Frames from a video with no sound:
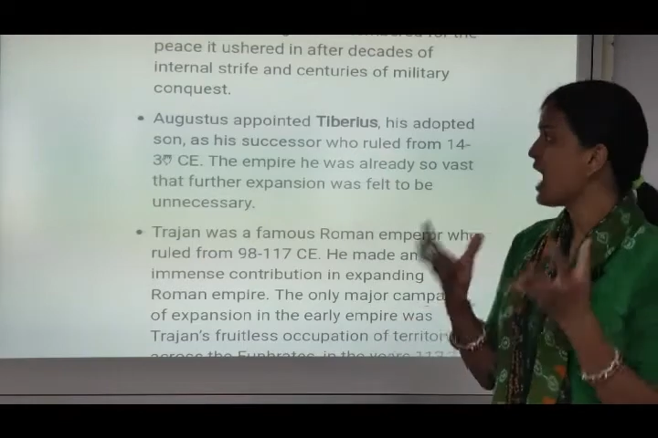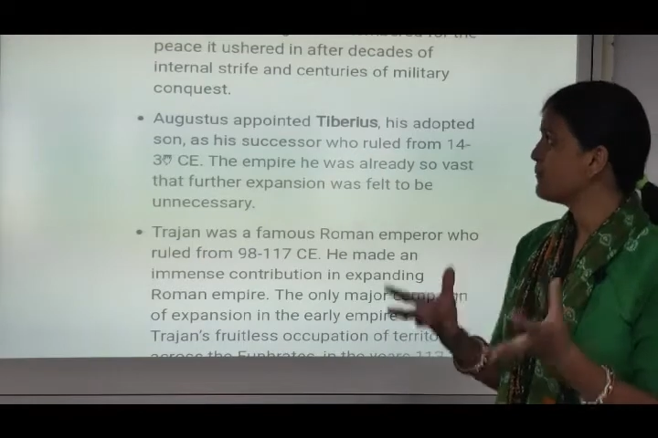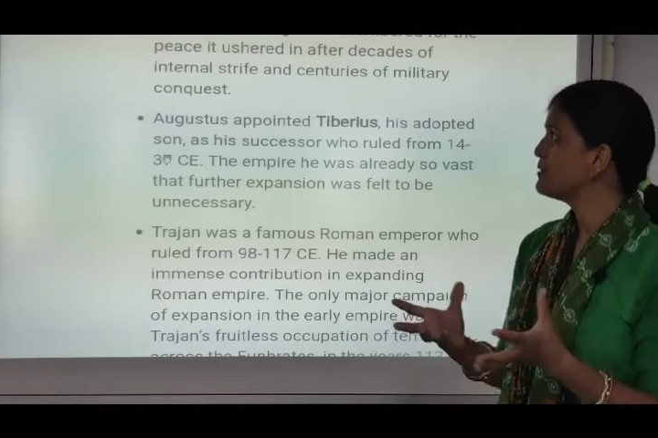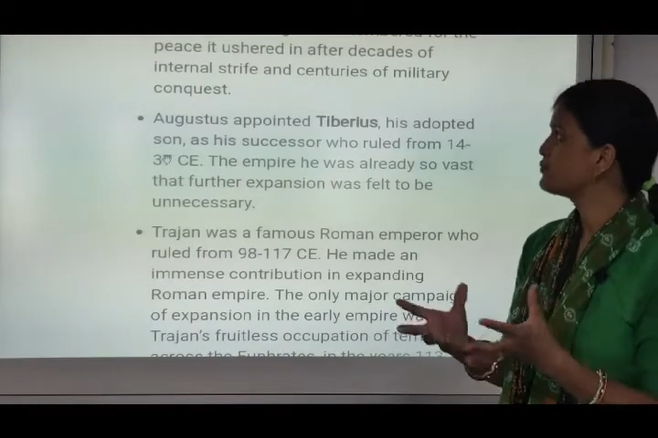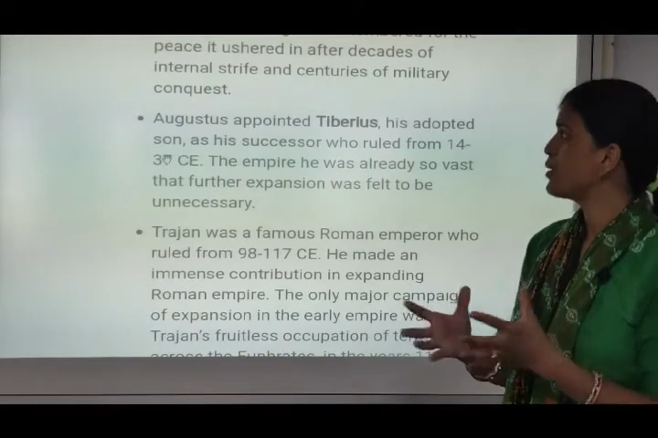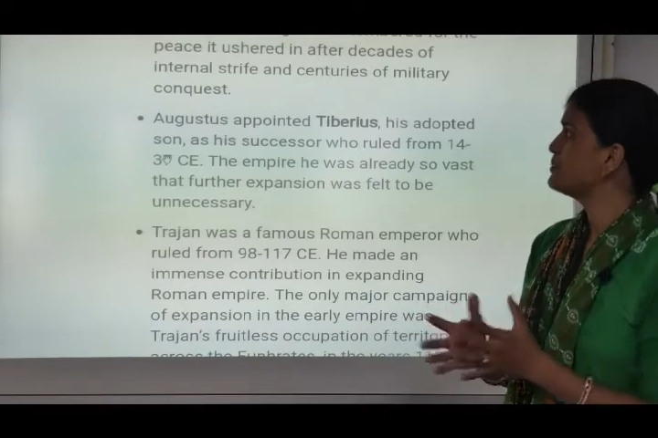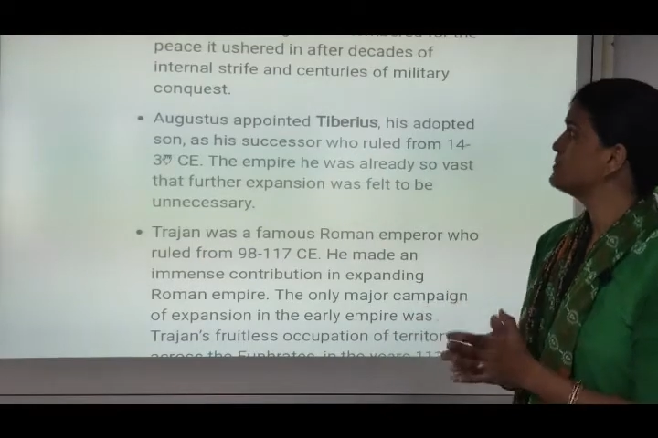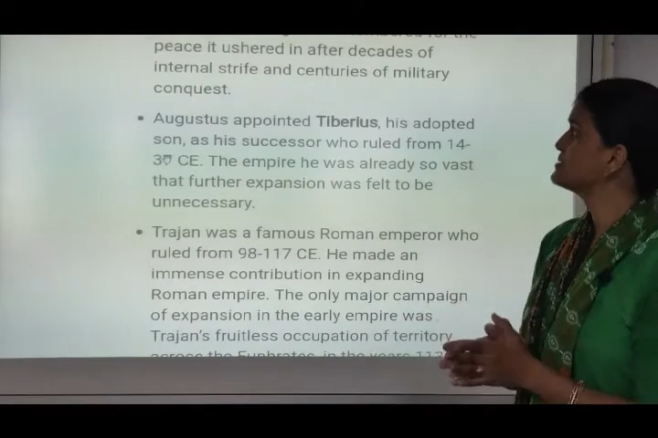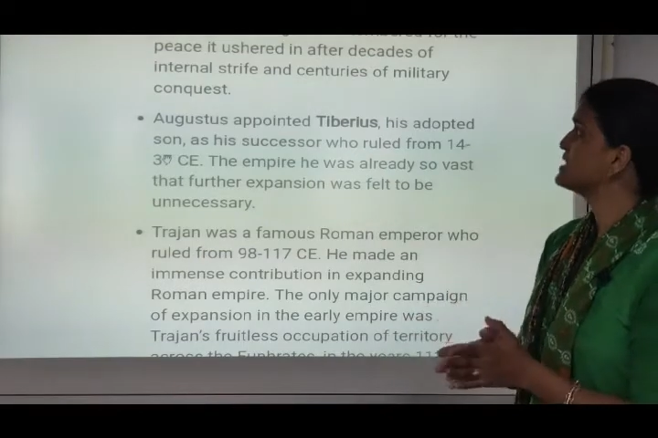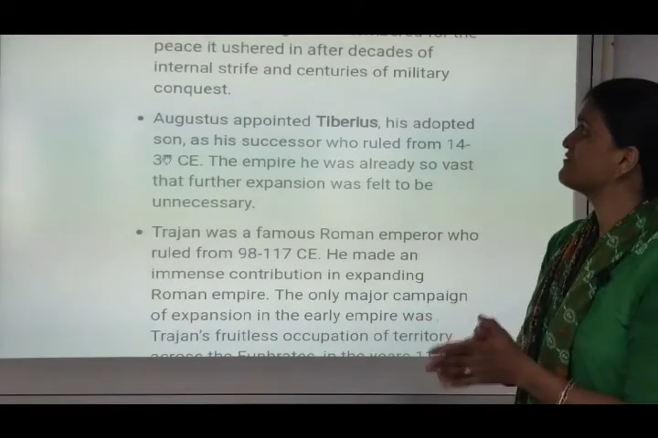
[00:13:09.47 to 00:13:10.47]
army
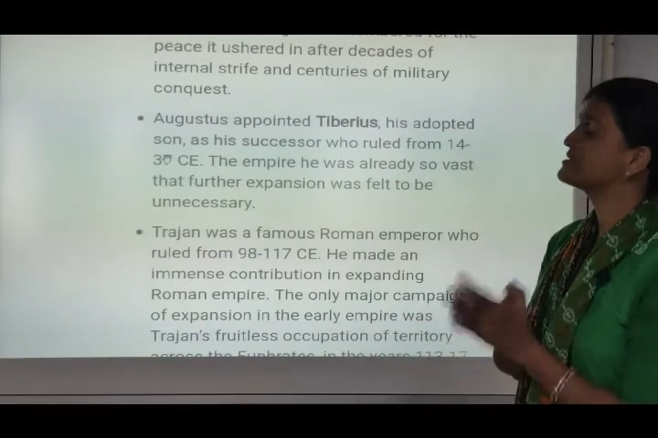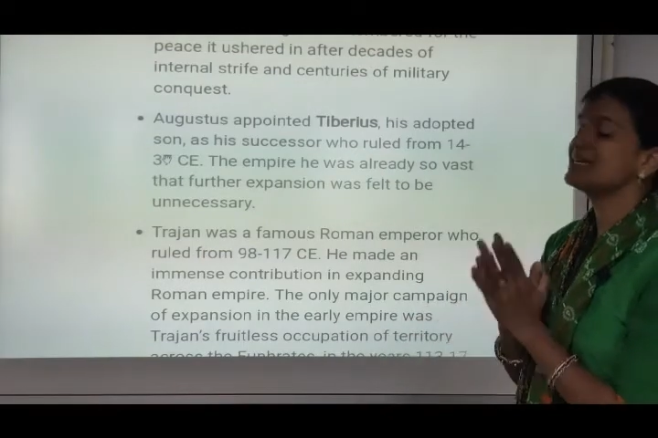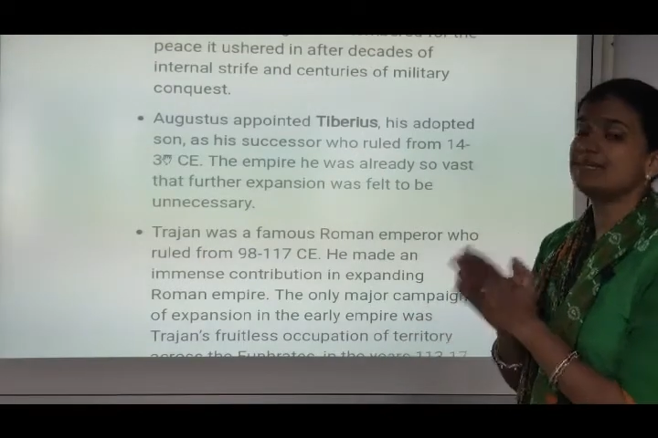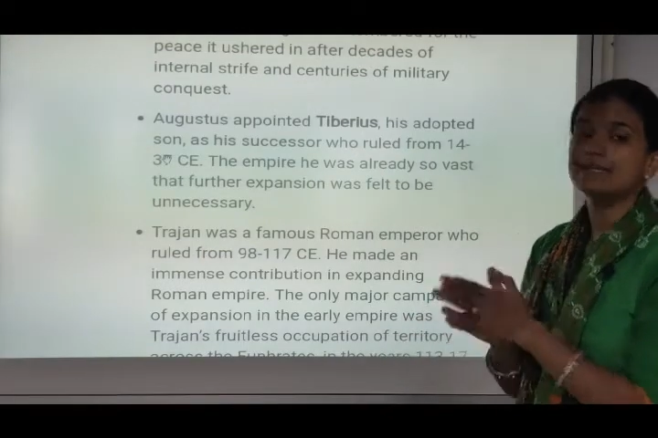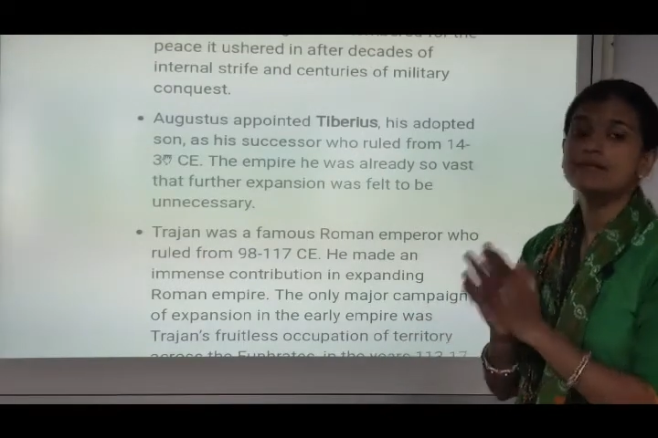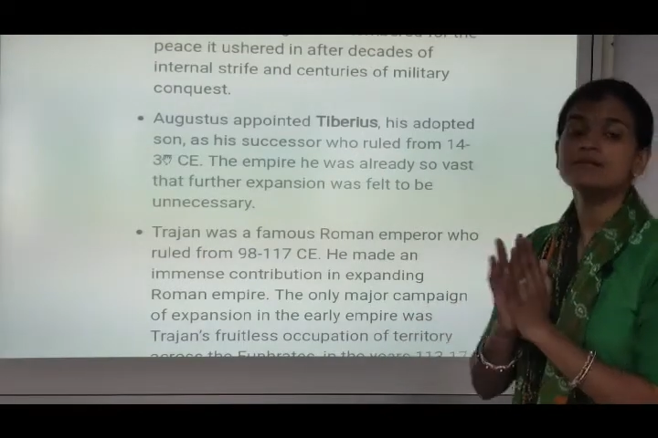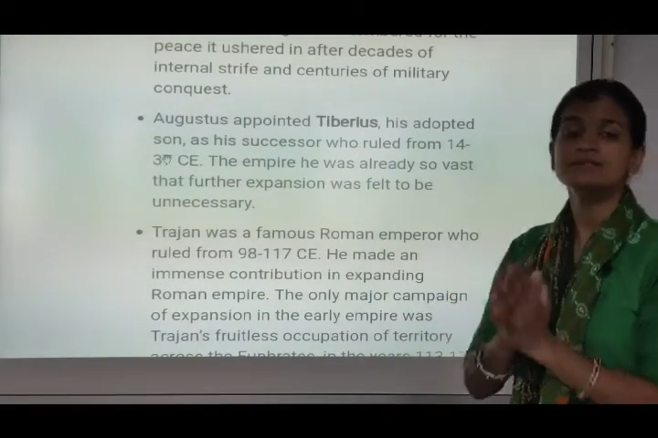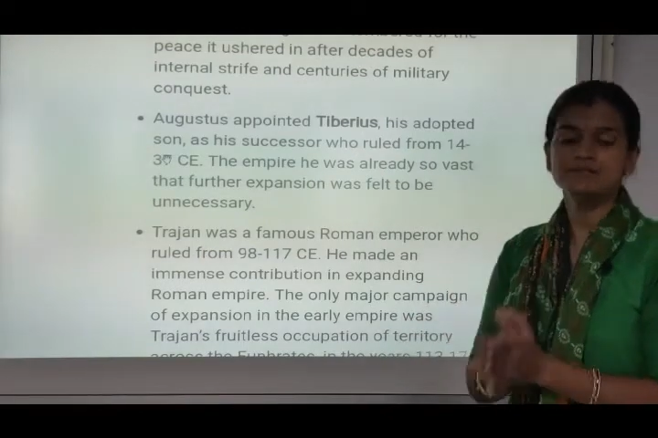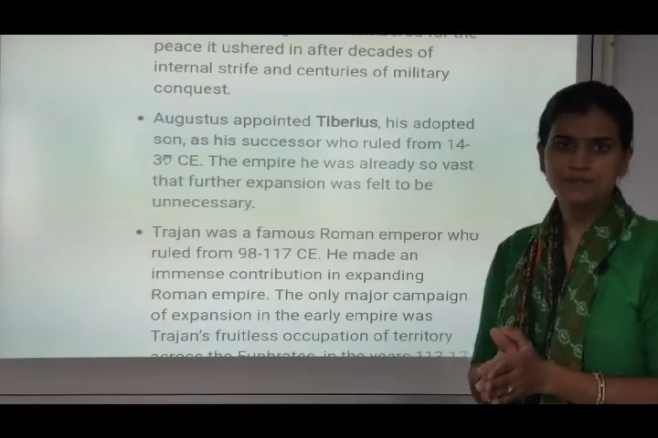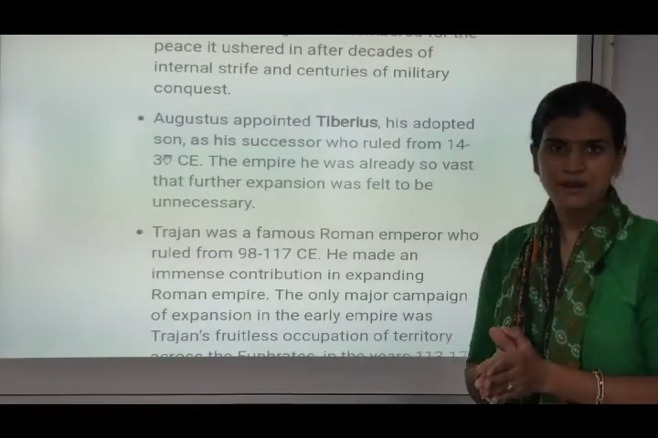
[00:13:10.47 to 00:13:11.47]
problems, there was
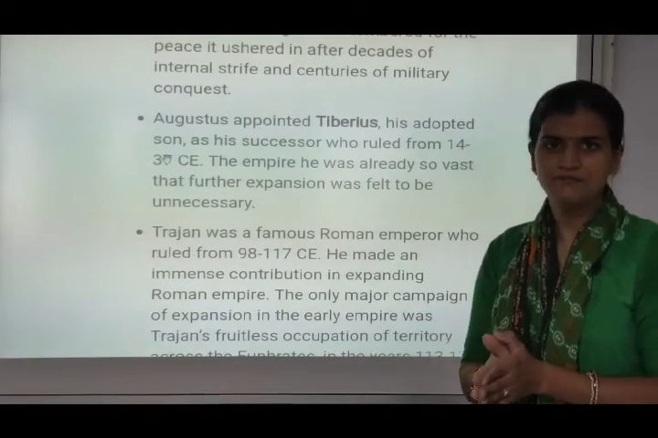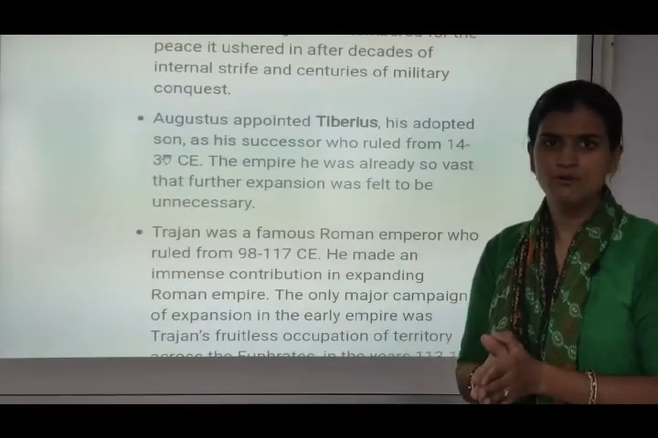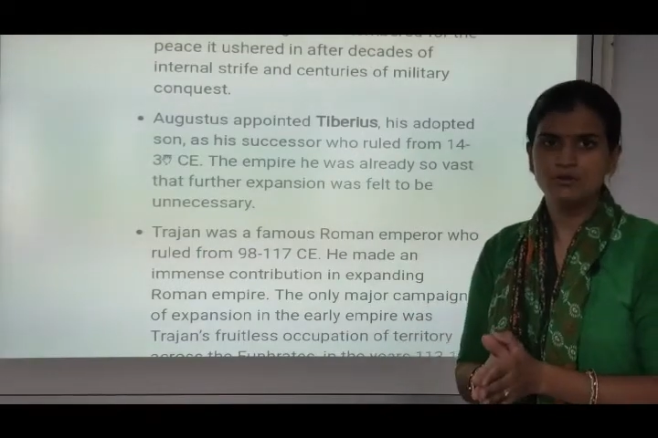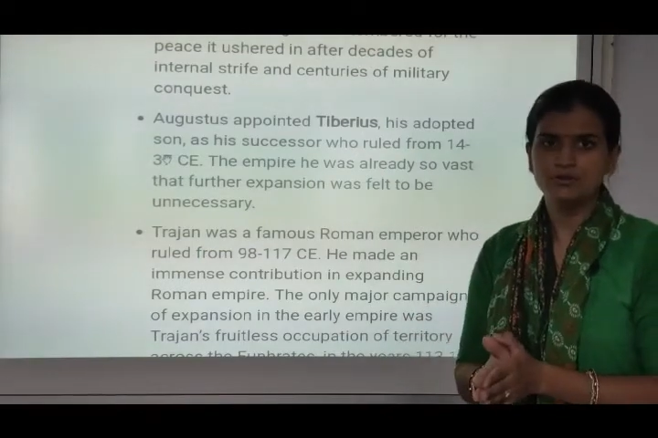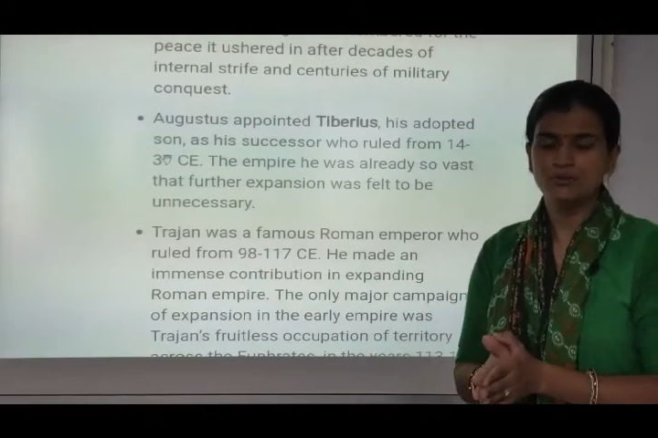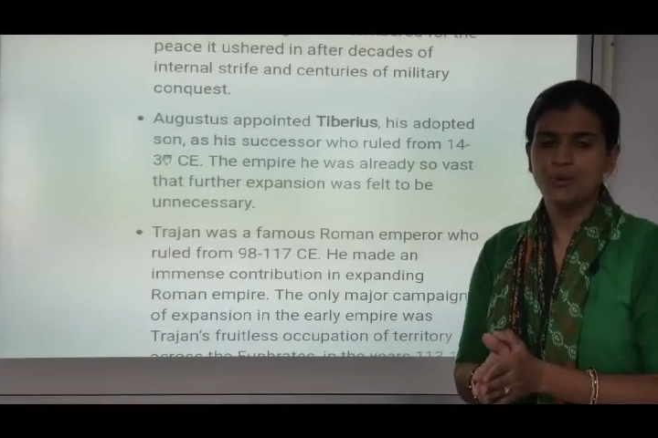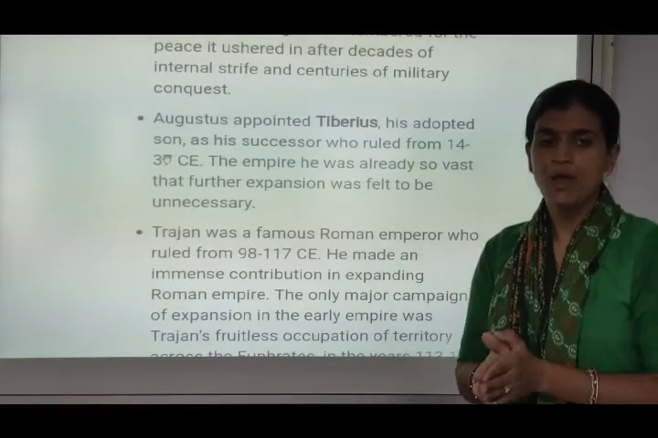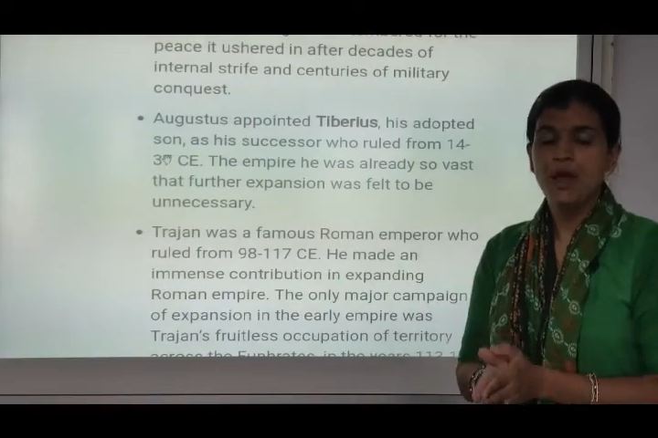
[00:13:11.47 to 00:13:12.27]
internal strife also.